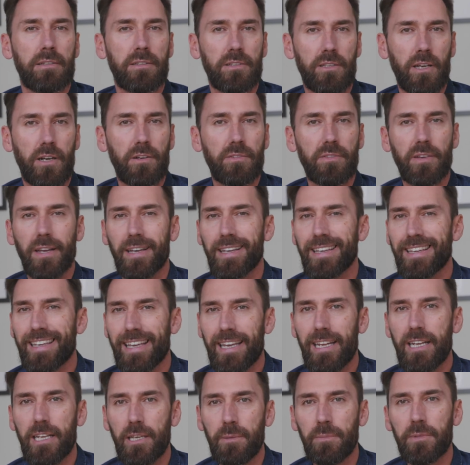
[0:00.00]
Dove and
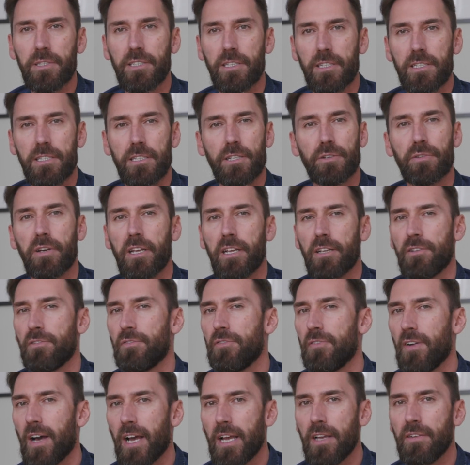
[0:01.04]
Getty Images created
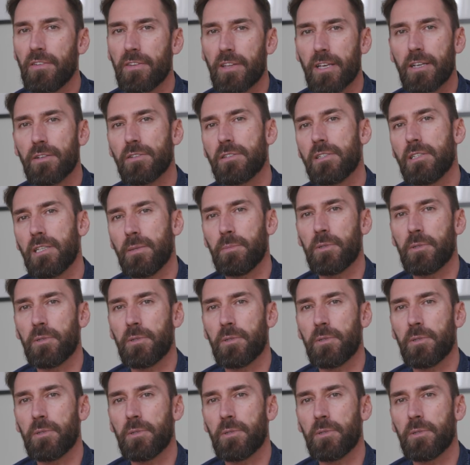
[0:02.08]
5,000